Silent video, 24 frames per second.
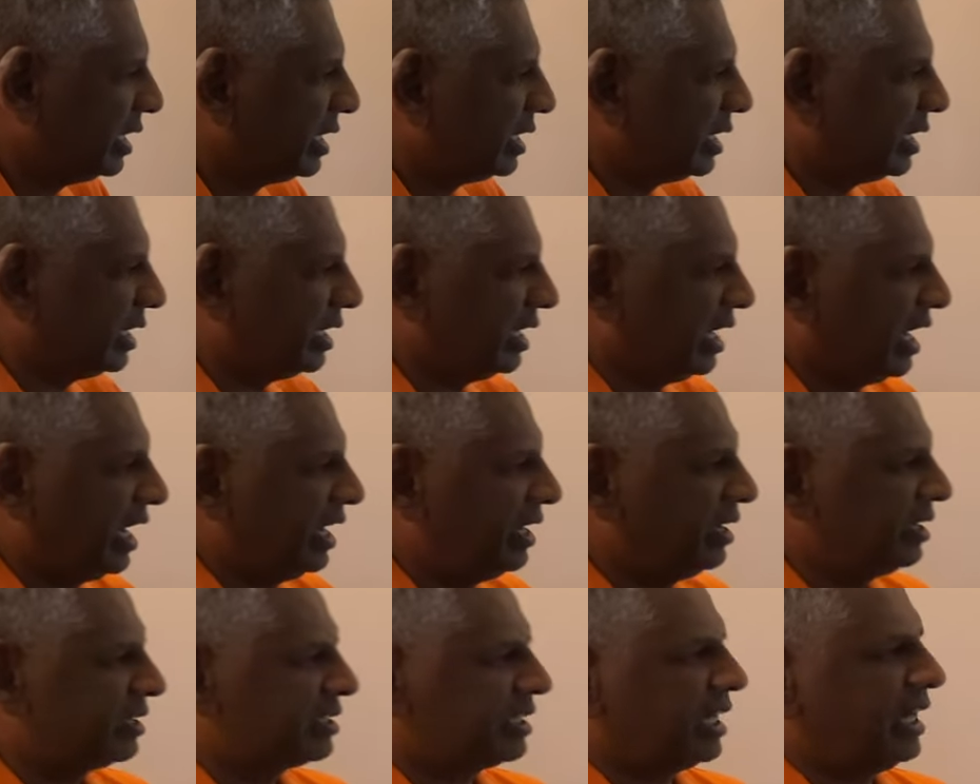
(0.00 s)
I
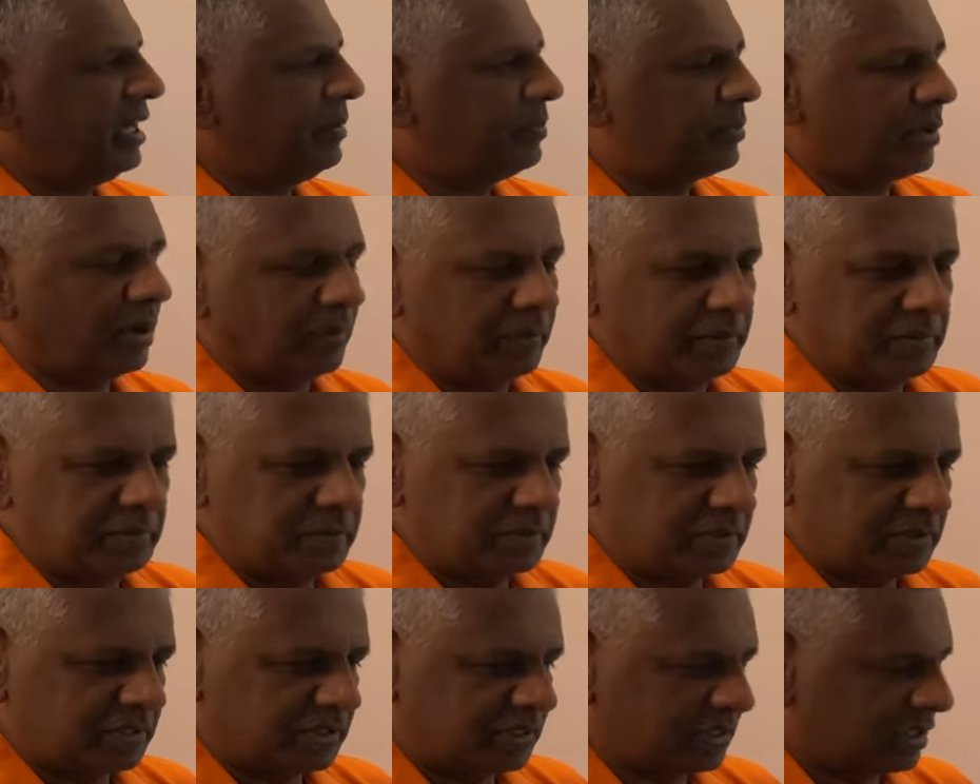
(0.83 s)
had slight
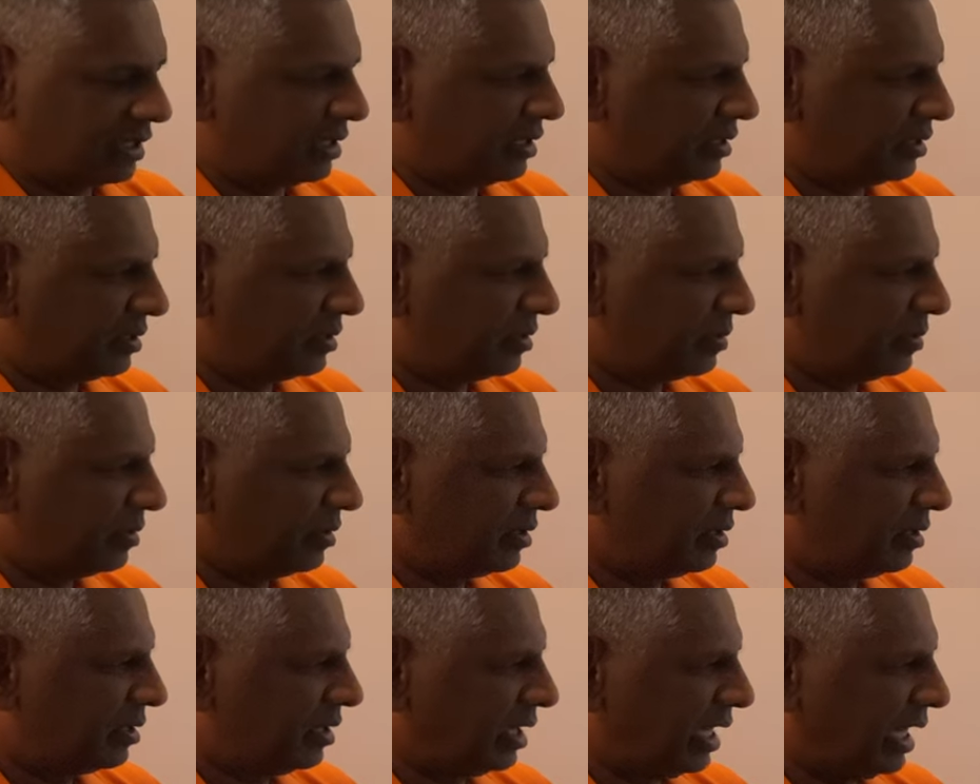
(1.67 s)
problems
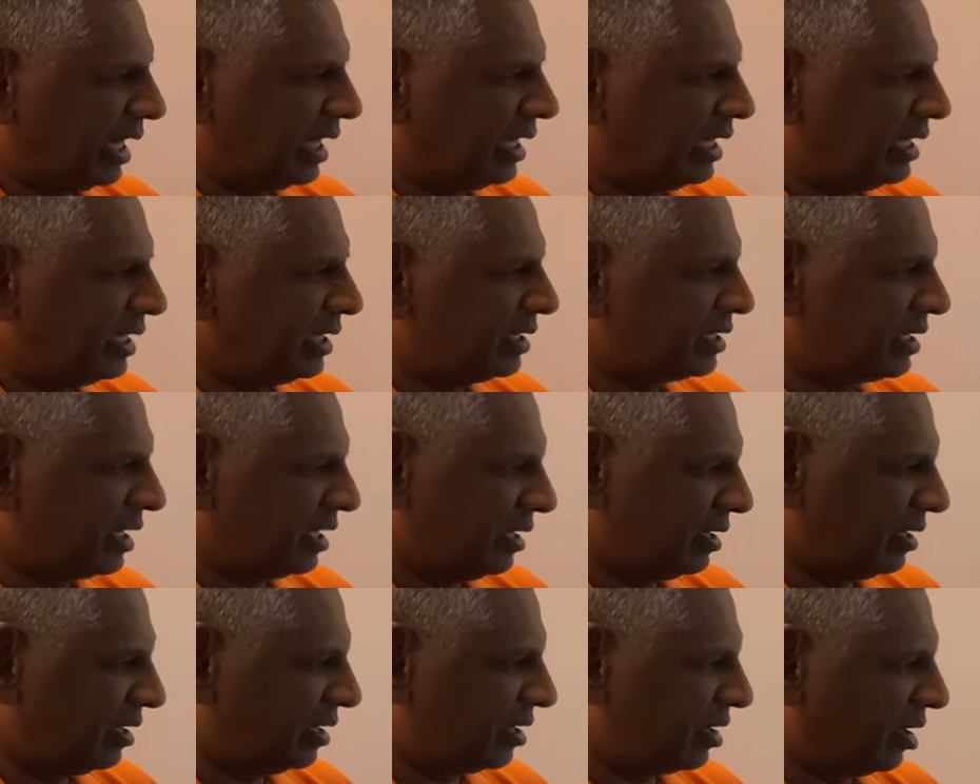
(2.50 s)
handling this,
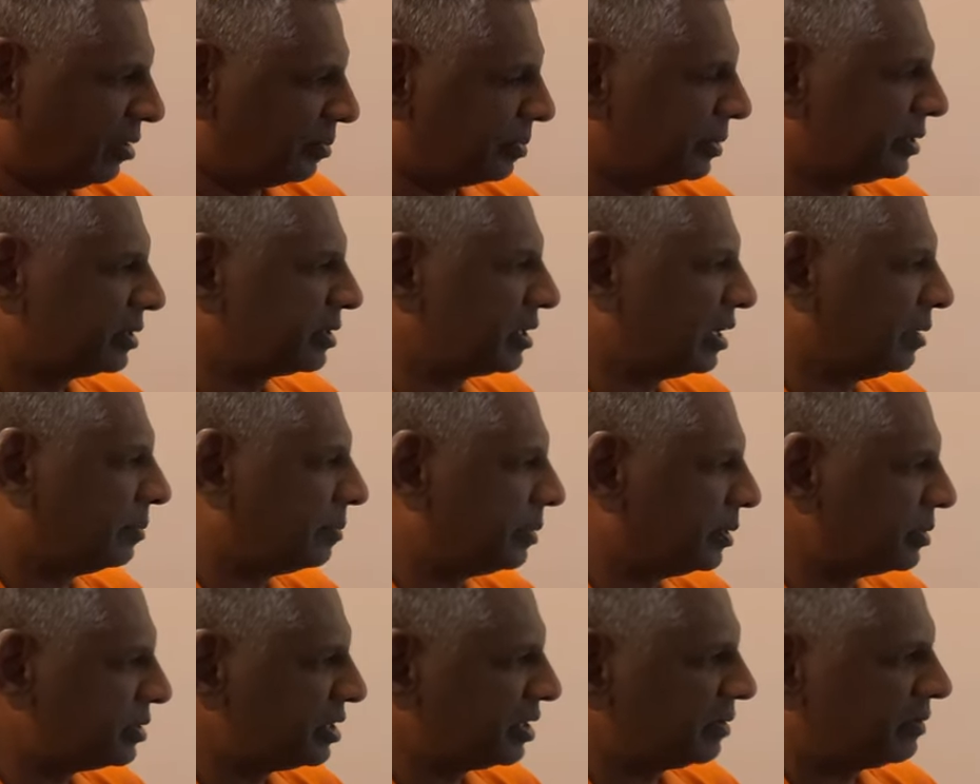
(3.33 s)

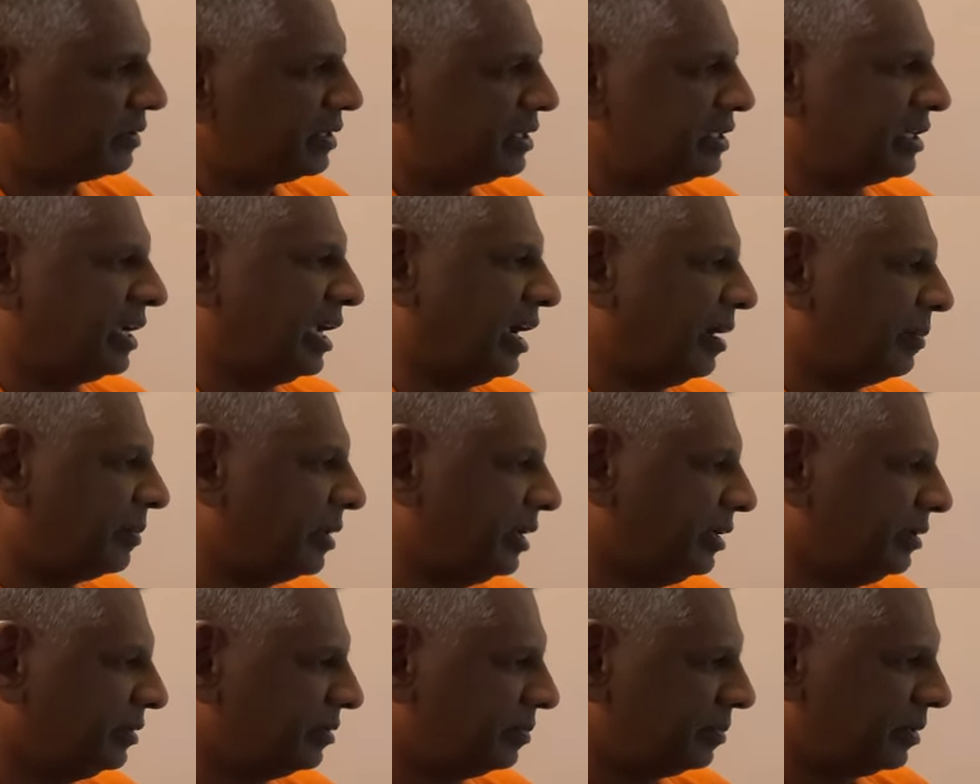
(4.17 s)
composing with this
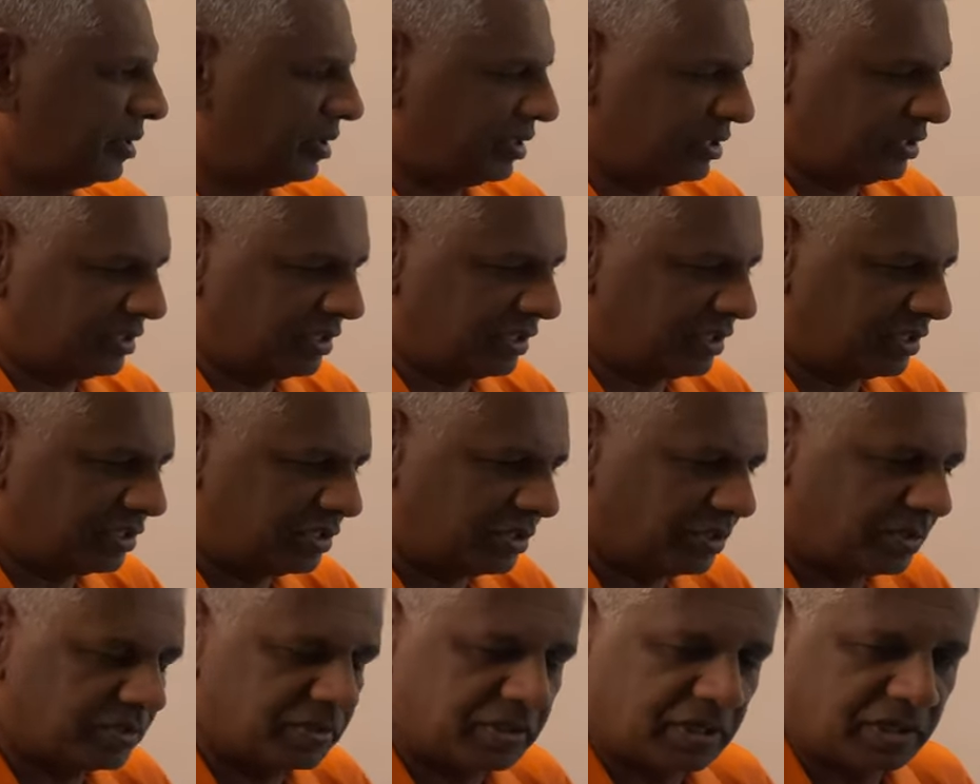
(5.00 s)
camera, because it
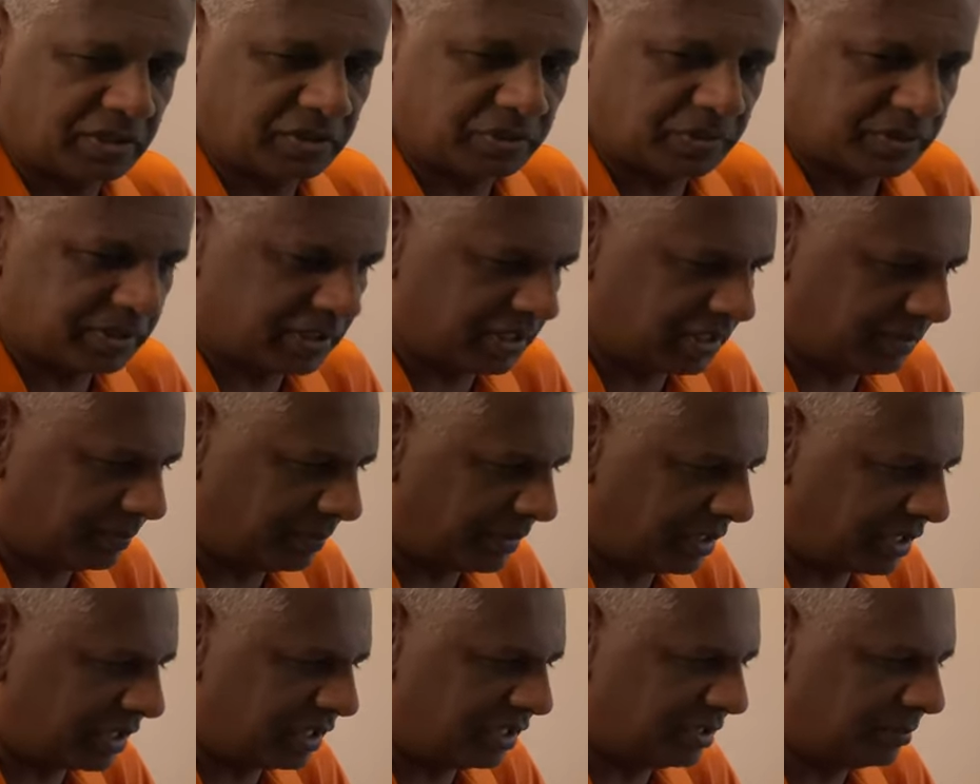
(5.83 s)
shows a
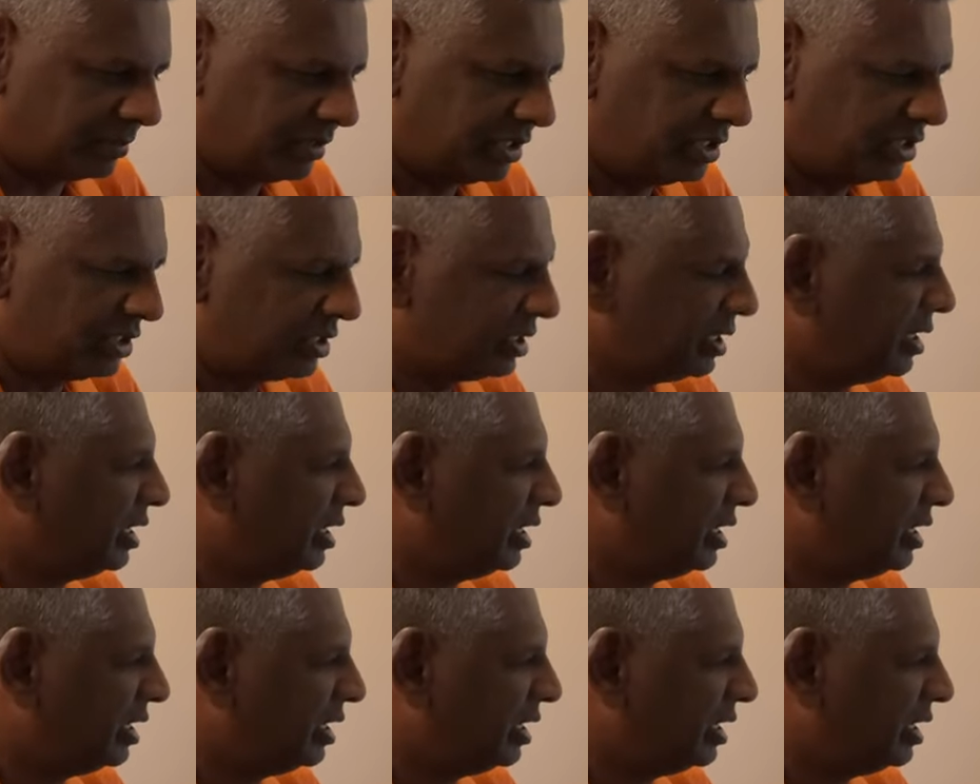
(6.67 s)
mirror image.